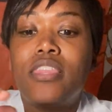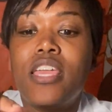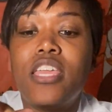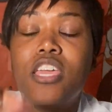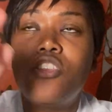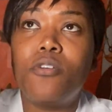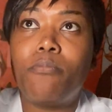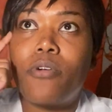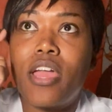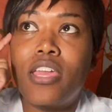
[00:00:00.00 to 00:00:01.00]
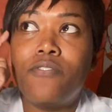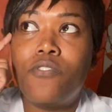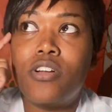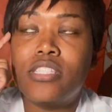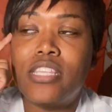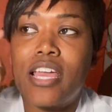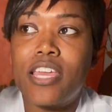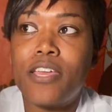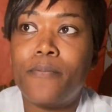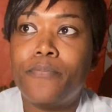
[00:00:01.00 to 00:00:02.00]
Think in your brain for a
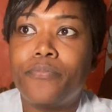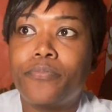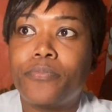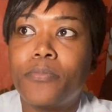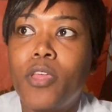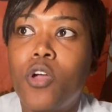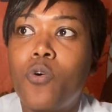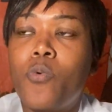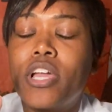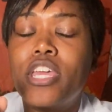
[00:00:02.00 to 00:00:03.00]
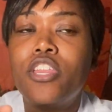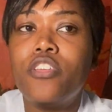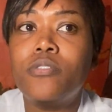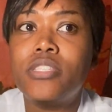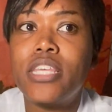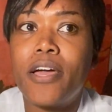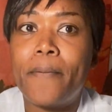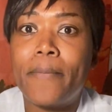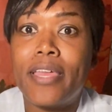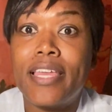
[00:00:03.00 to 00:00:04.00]
second. What can you
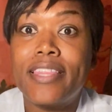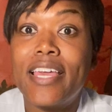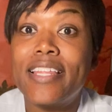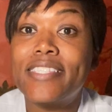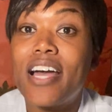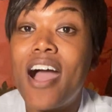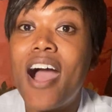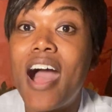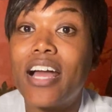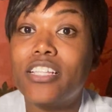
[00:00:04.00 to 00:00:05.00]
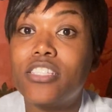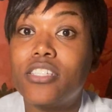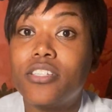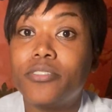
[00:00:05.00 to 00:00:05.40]
tell me that is hot?